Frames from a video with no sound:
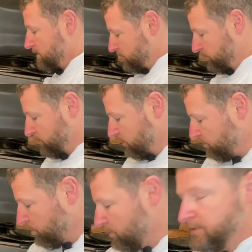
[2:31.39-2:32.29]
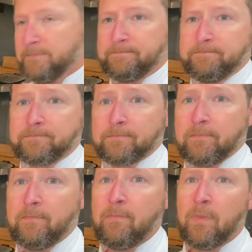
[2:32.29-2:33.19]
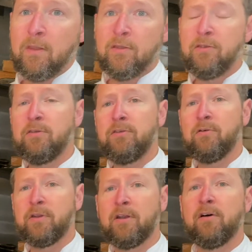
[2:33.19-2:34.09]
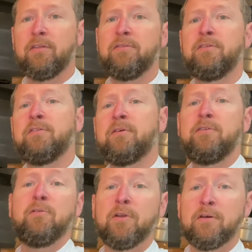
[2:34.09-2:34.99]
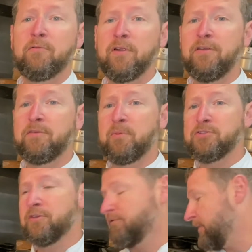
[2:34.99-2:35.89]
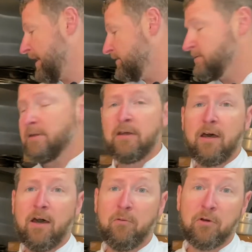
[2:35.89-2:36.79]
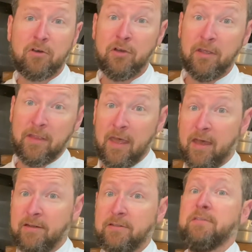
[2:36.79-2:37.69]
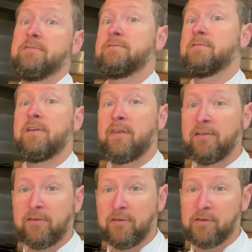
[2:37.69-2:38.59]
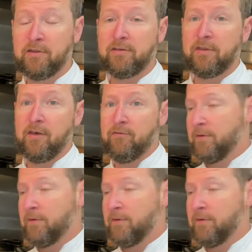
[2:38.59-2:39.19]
So at this point, you want to get all, you want to release a bunch of the fat. We'll cook in that, because that's all the good stuff.